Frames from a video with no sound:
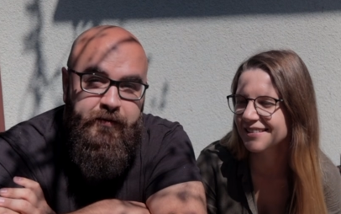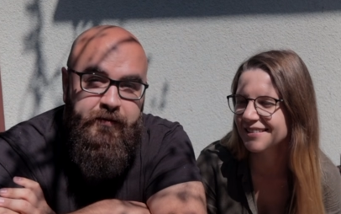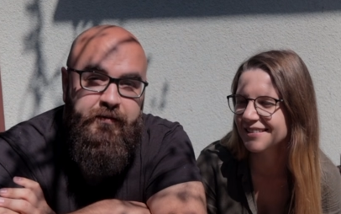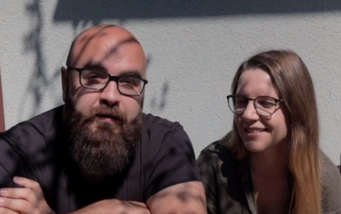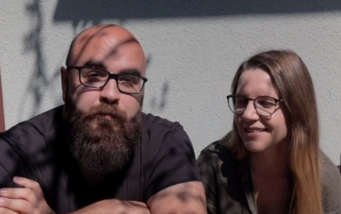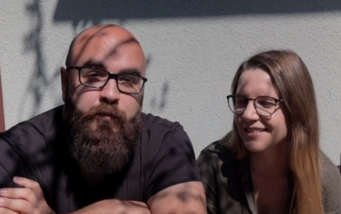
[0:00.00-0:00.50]

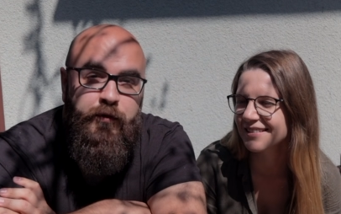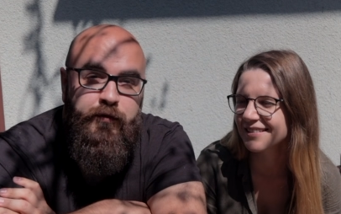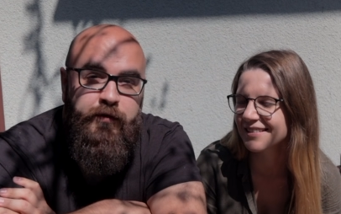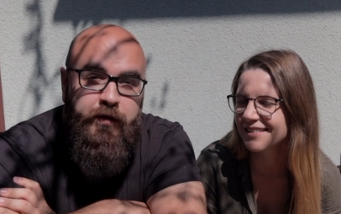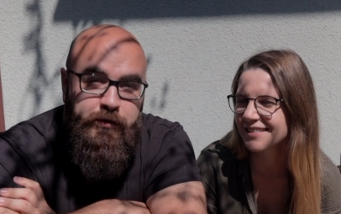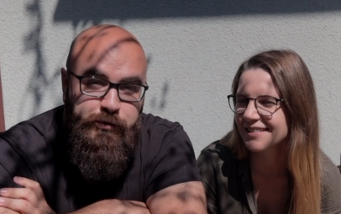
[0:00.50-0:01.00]
Speaker 1: is the
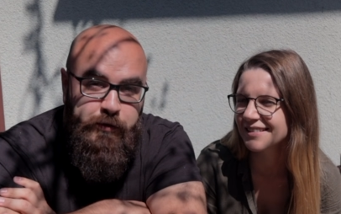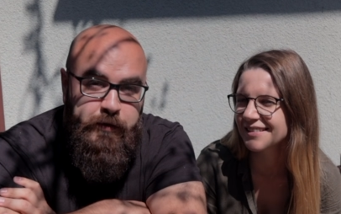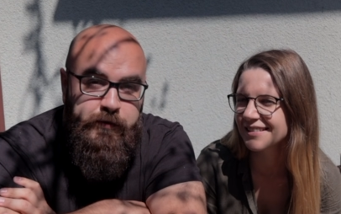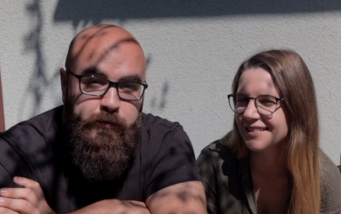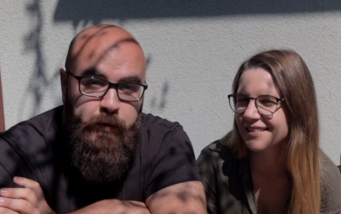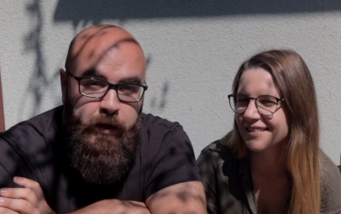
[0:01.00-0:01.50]
most
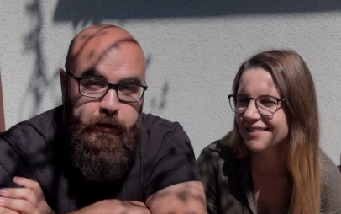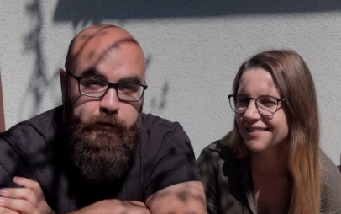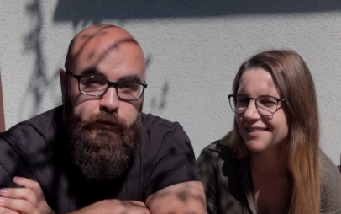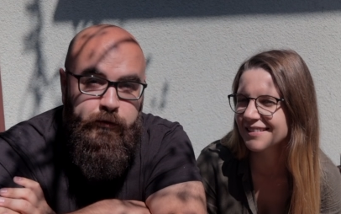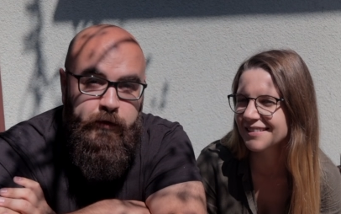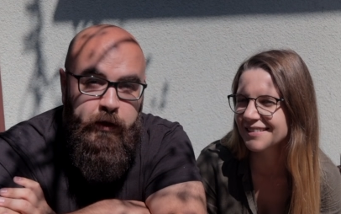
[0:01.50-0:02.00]
dangerous one
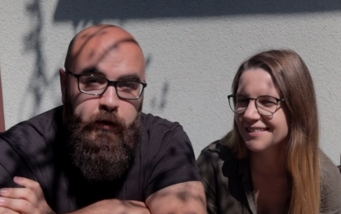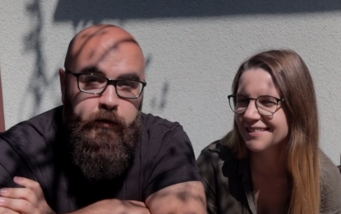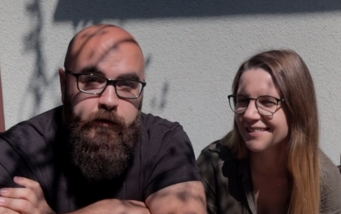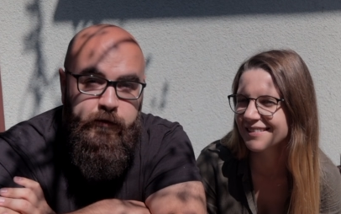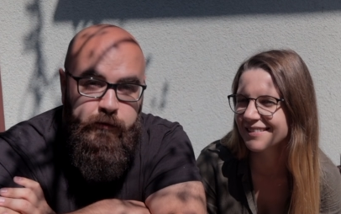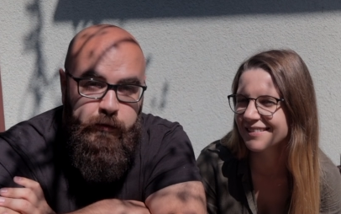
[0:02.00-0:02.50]
to say on
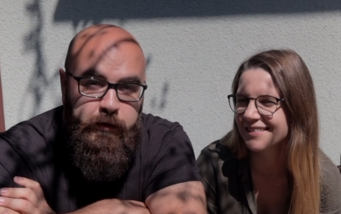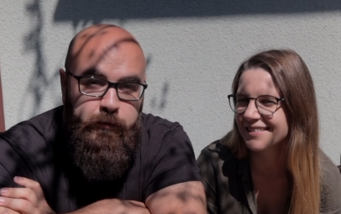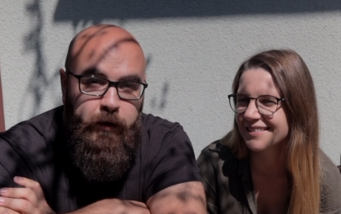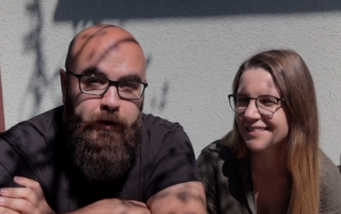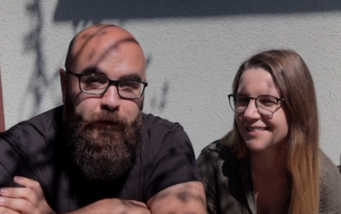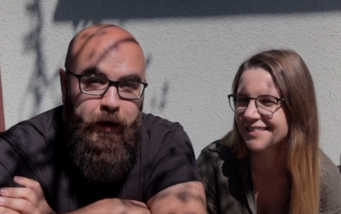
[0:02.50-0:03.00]
the street
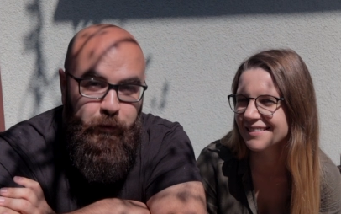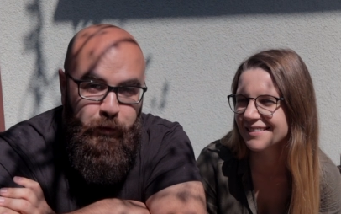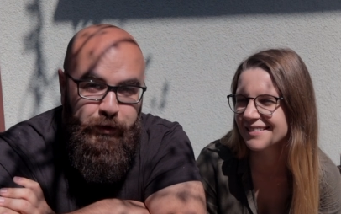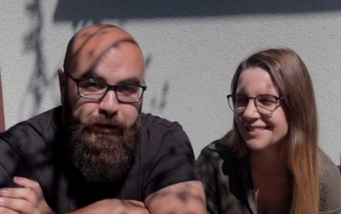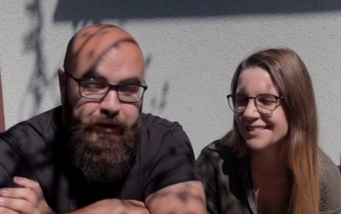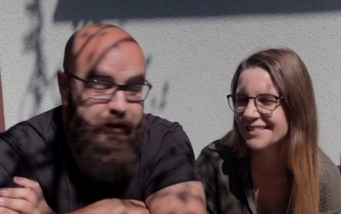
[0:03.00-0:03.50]
while you are
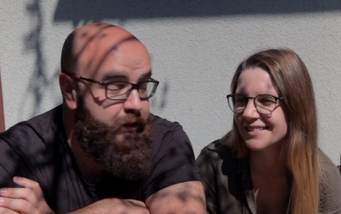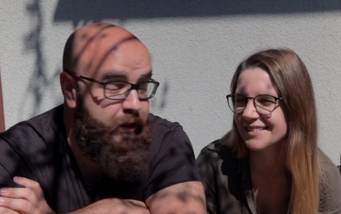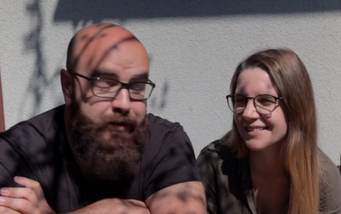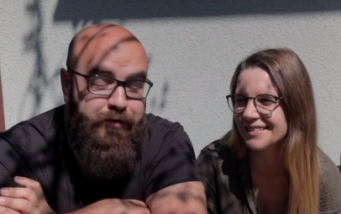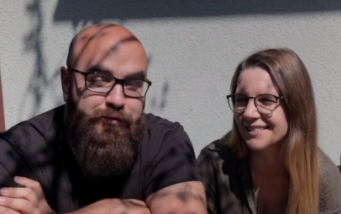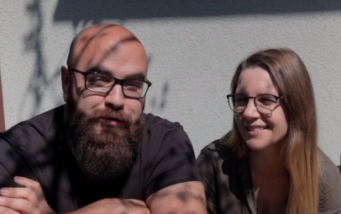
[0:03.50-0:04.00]
walking in
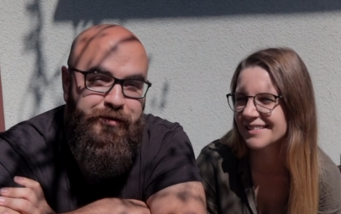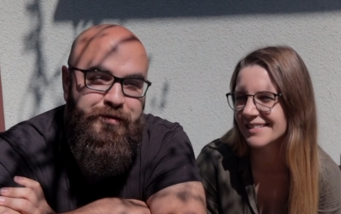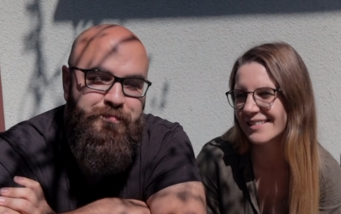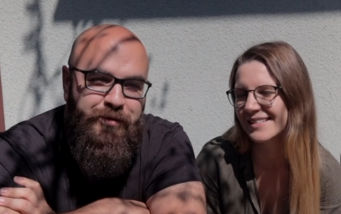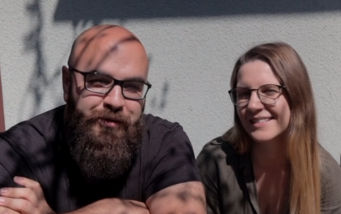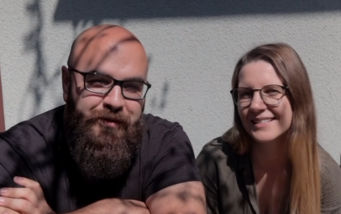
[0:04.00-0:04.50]
any street
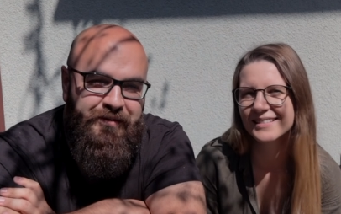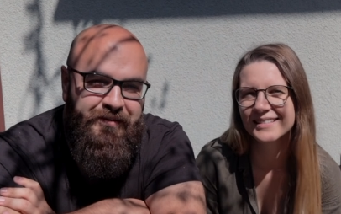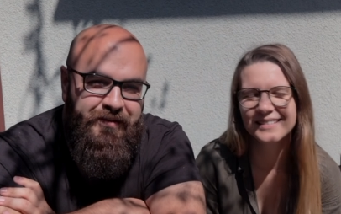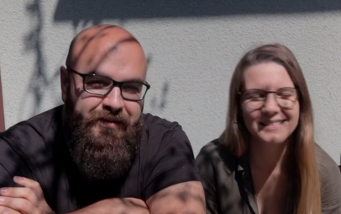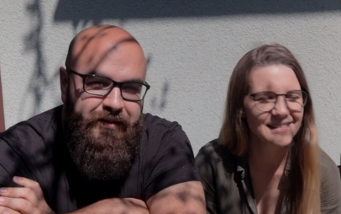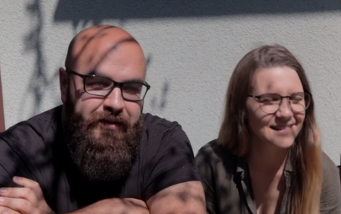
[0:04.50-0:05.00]
in poland
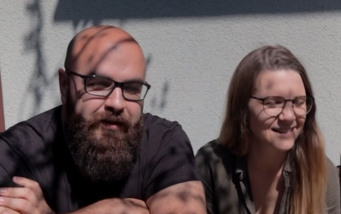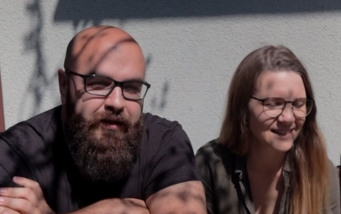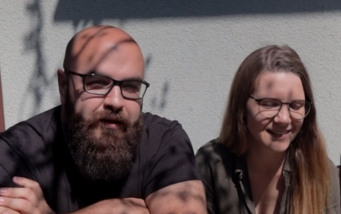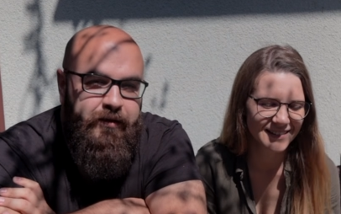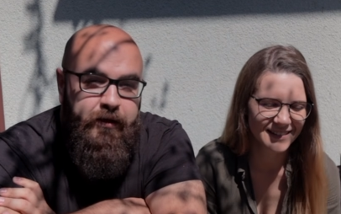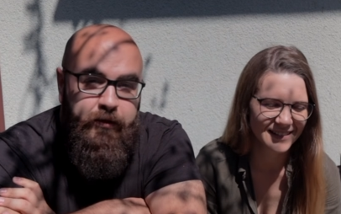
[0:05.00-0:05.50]

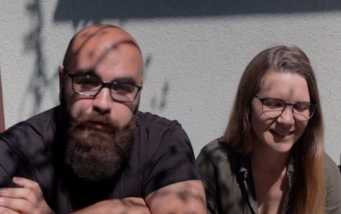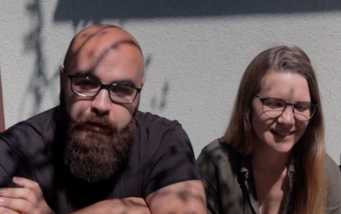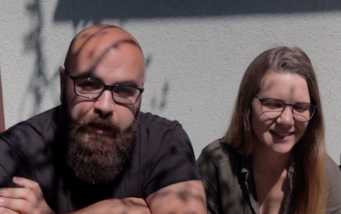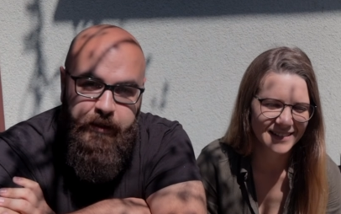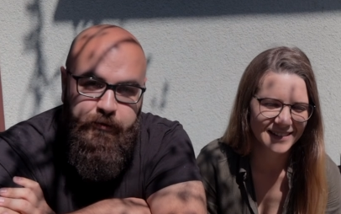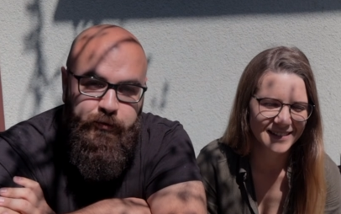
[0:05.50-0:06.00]
they don't
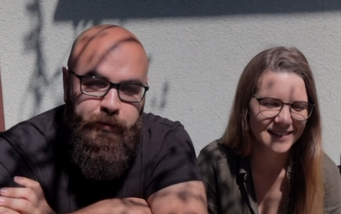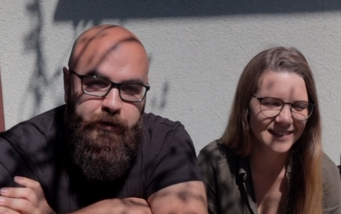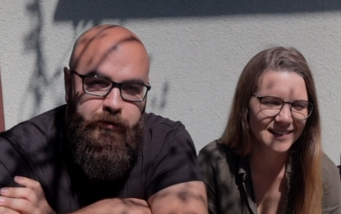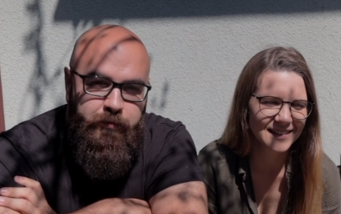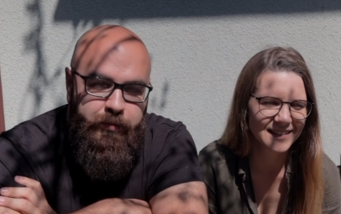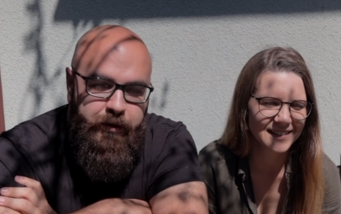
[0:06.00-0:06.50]
like to be
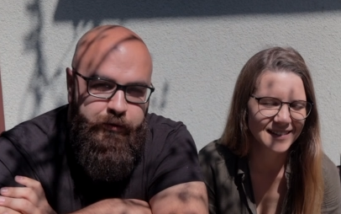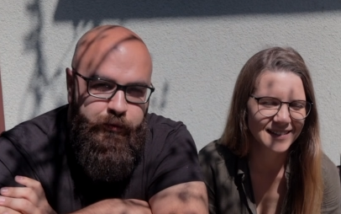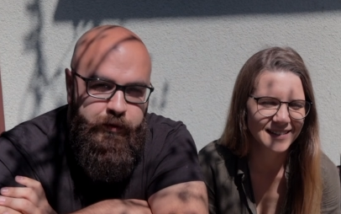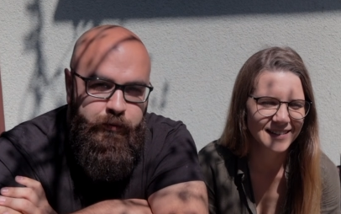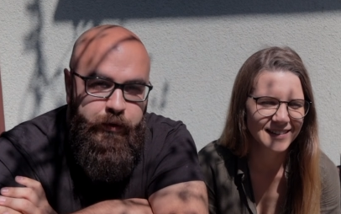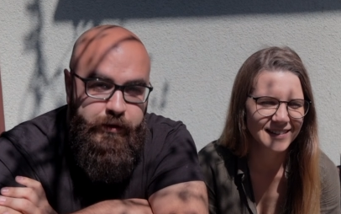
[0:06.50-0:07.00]
compared
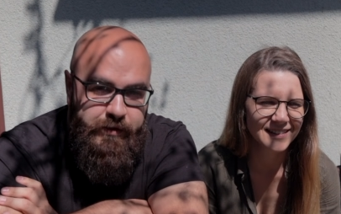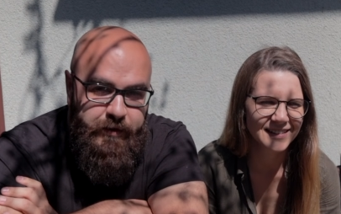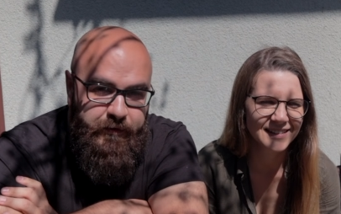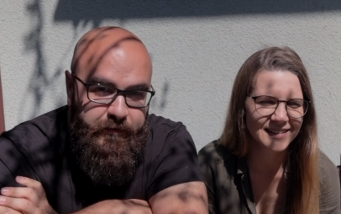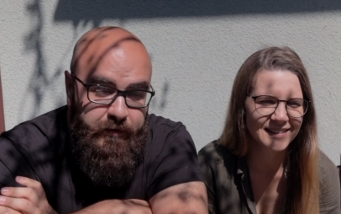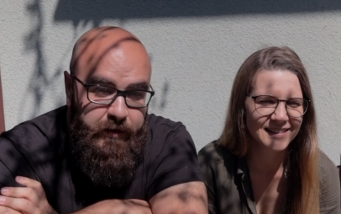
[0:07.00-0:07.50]
with
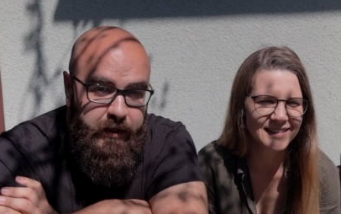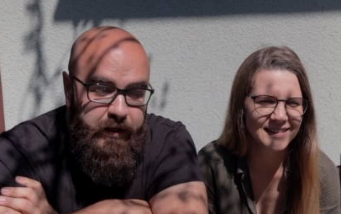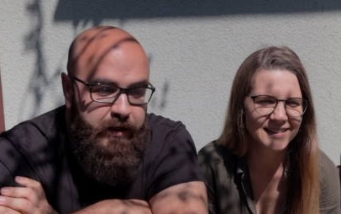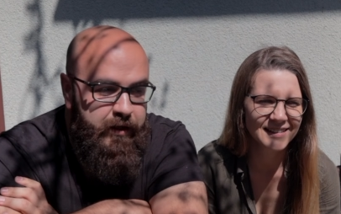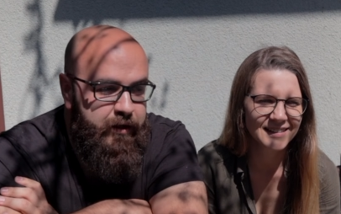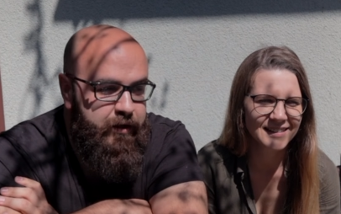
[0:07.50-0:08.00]
russians
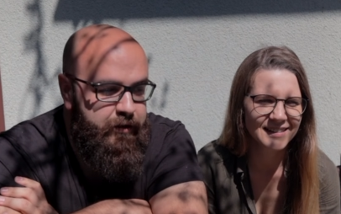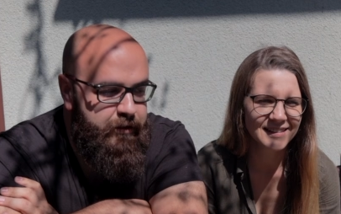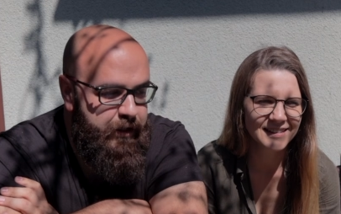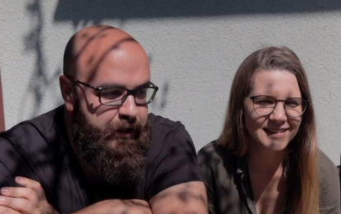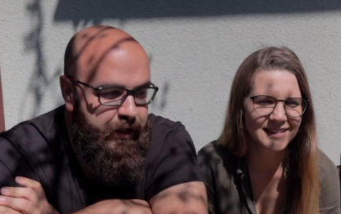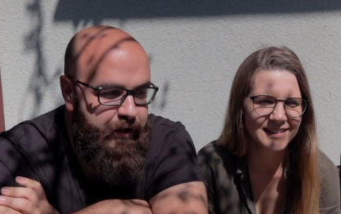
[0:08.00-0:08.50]

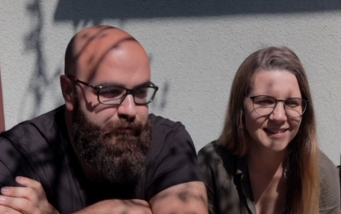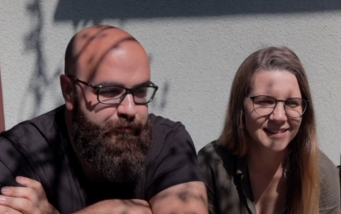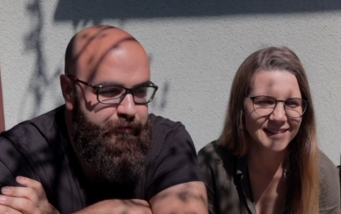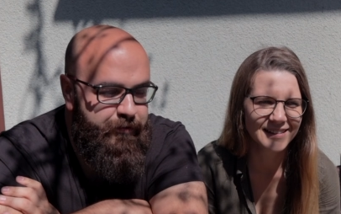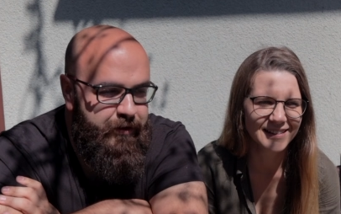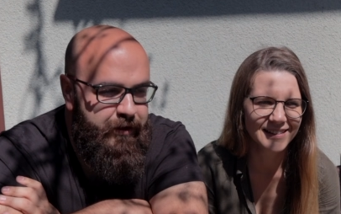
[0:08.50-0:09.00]
they have
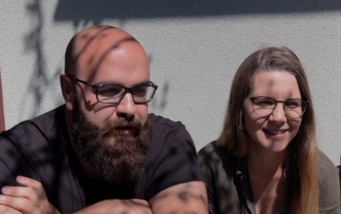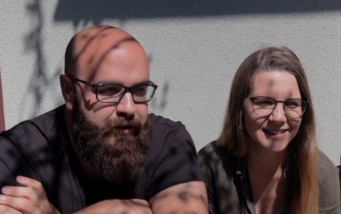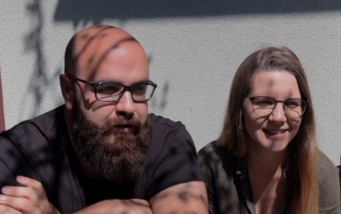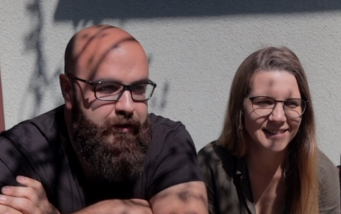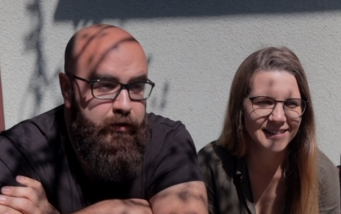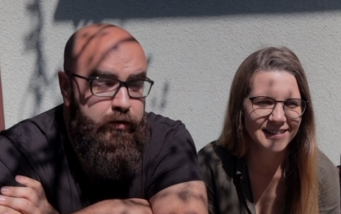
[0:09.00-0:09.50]

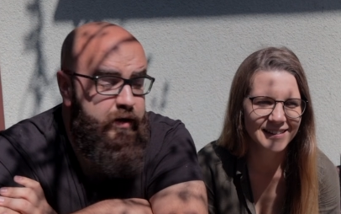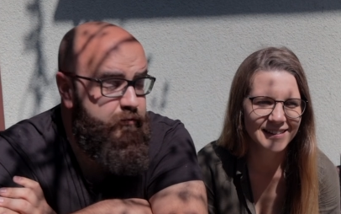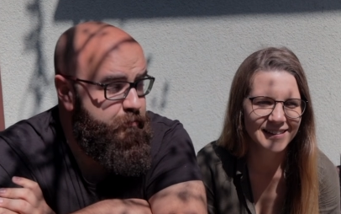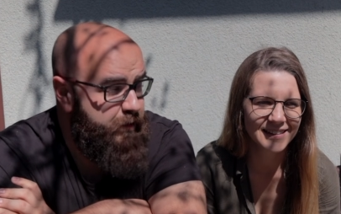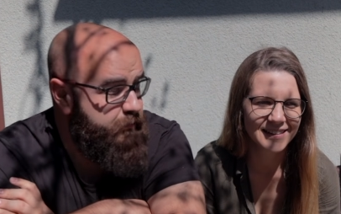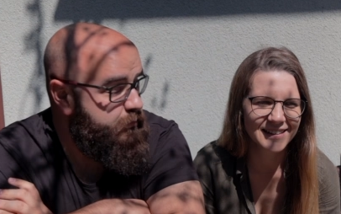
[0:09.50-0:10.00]
they don't
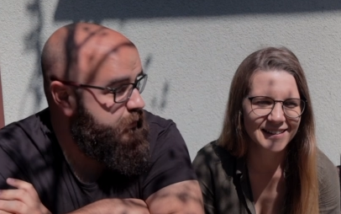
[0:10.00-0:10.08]
have bad